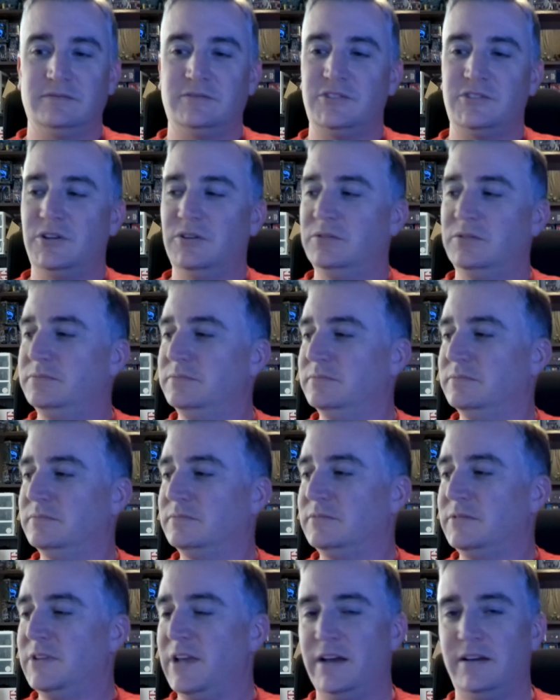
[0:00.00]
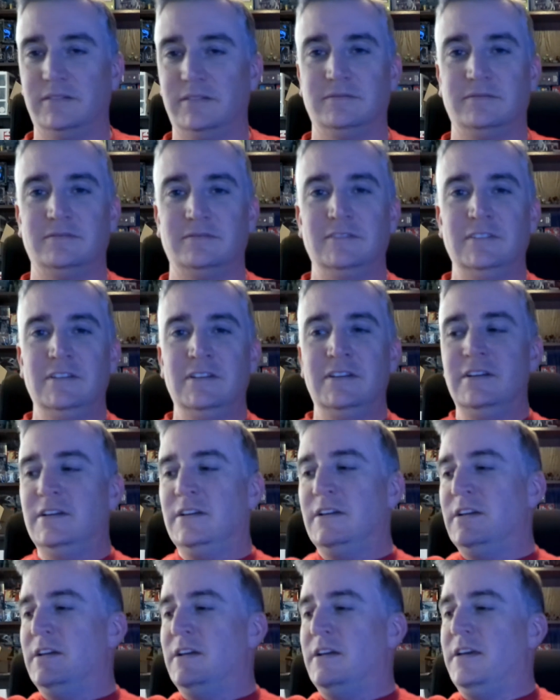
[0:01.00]
So yeah,
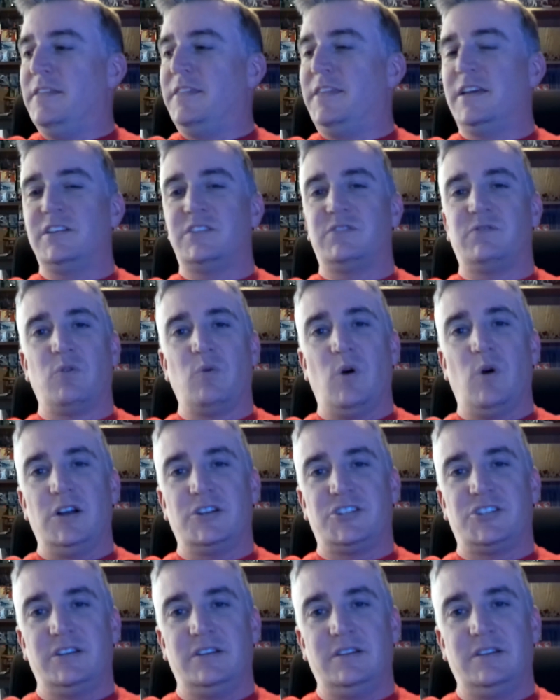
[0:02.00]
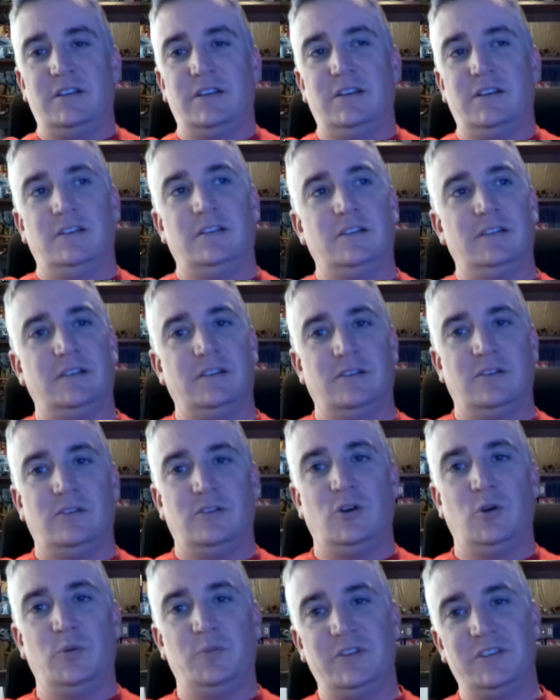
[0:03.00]
thanks for watching.
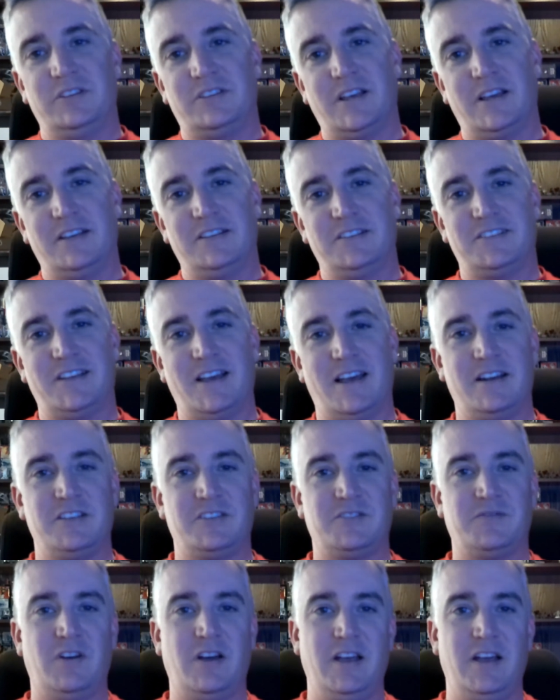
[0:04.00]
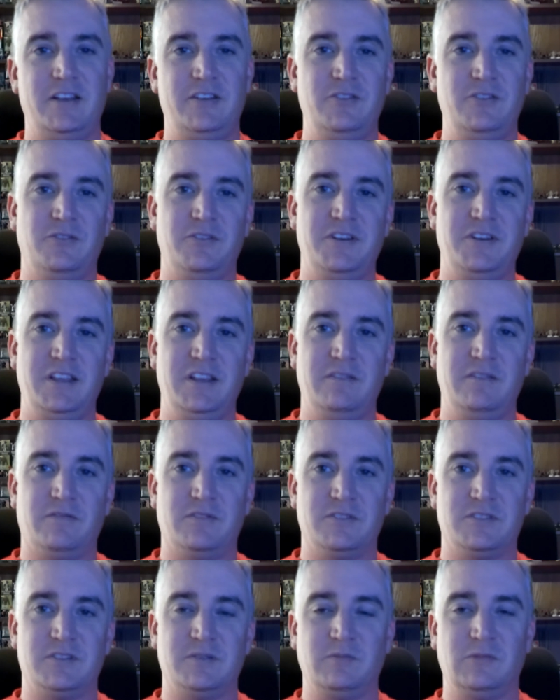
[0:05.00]
Hope this has satisfied your need
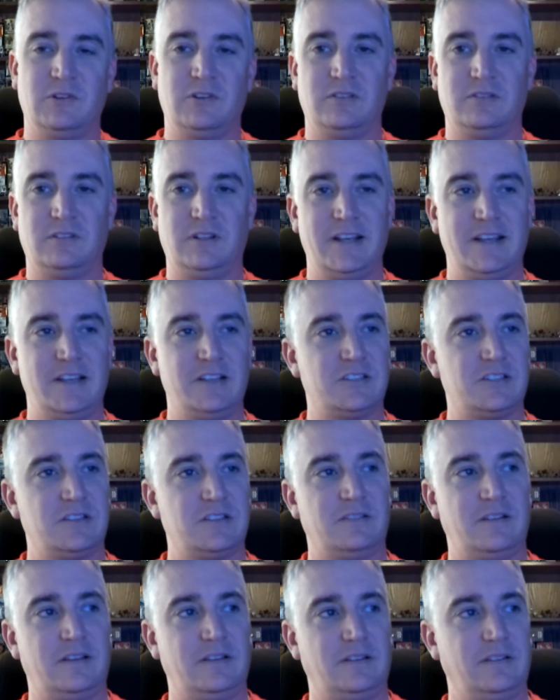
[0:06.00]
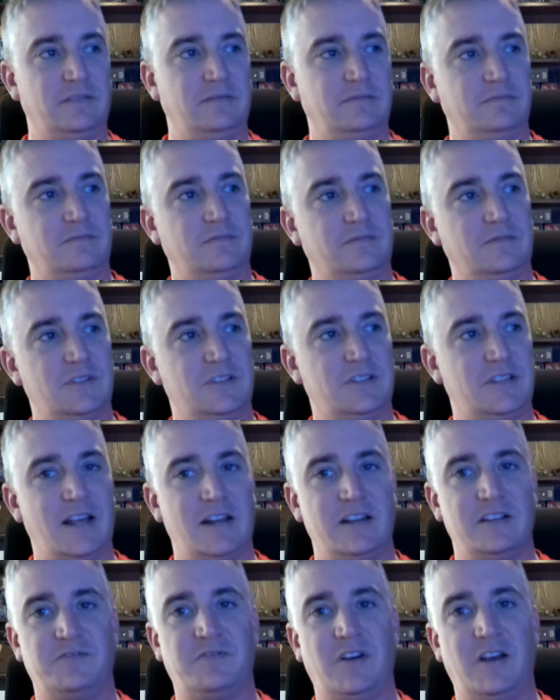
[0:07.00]
for some clicks,
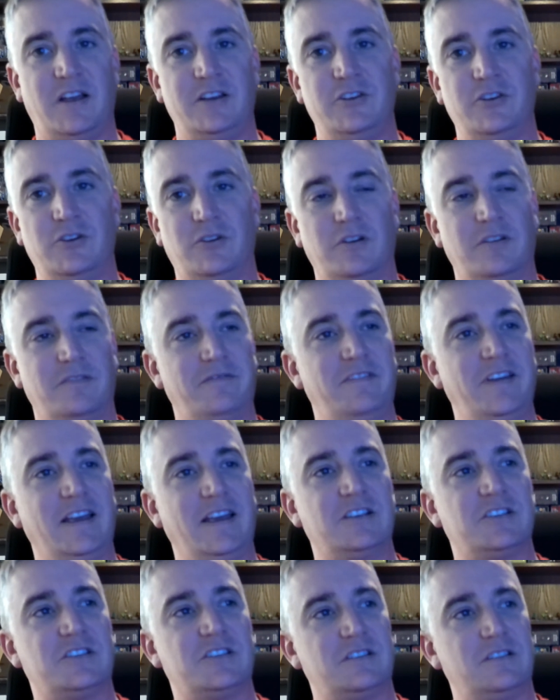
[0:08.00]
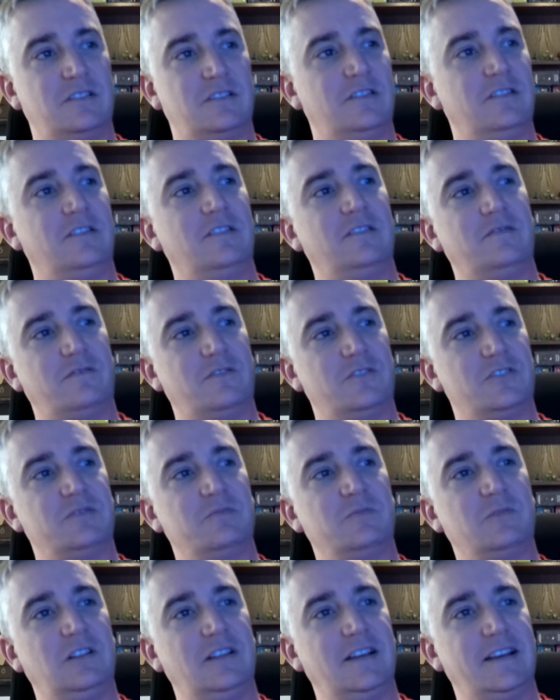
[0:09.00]
satisfied your fix for
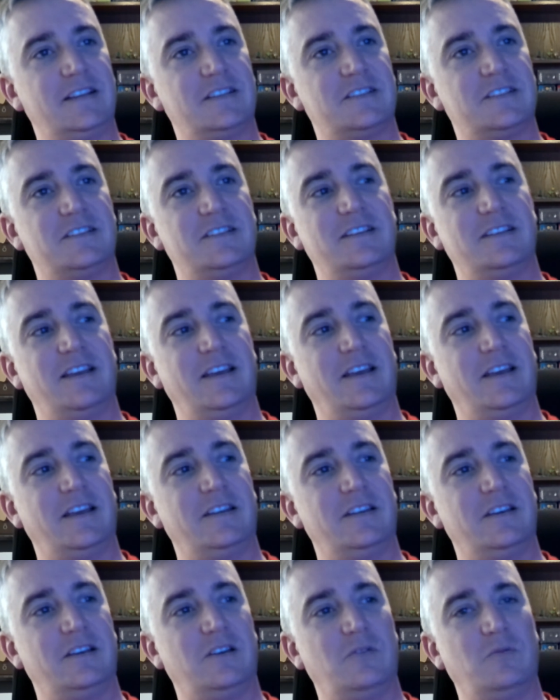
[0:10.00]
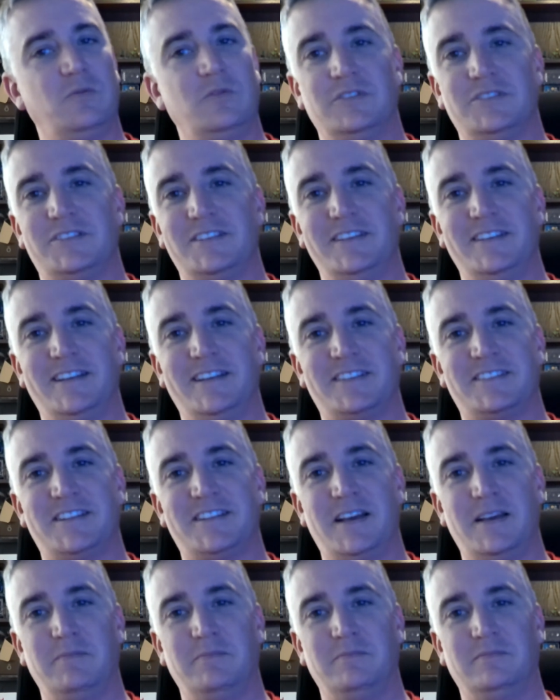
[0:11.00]
some clicks, and we'll see you next
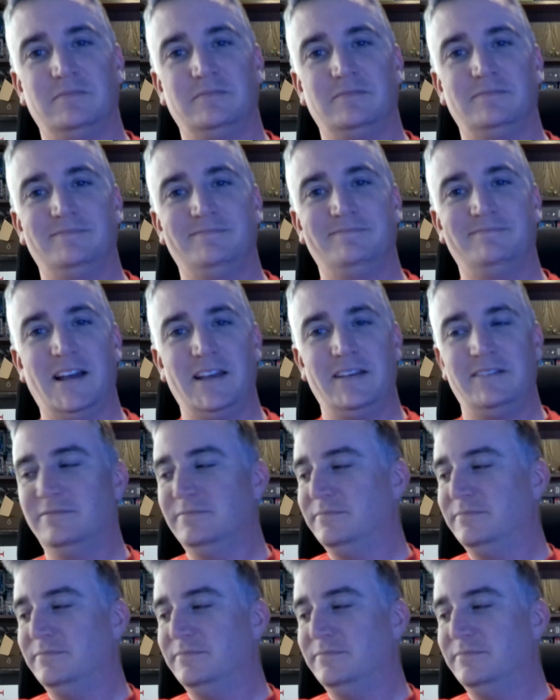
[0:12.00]
time. Bye.